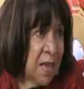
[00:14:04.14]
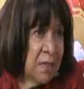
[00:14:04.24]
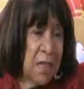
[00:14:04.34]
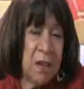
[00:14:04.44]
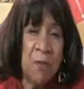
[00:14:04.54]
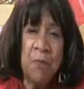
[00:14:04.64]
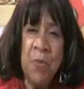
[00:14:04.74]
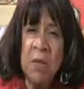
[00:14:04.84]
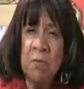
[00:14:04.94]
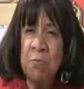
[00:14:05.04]
that there
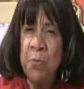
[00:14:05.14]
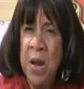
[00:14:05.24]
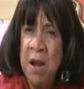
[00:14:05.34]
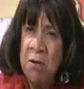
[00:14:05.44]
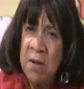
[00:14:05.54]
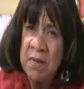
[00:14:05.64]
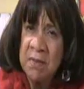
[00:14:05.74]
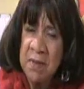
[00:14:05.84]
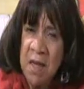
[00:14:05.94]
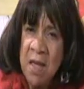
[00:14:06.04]
that
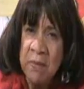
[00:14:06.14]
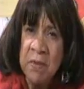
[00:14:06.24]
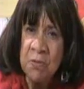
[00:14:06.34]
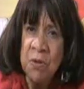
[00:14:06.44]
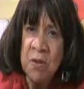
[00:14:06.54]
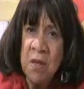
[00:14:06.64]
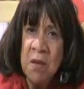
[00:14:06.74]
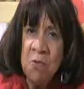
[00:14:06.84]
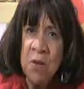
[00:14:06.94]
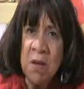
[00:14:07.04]
perilous times would come.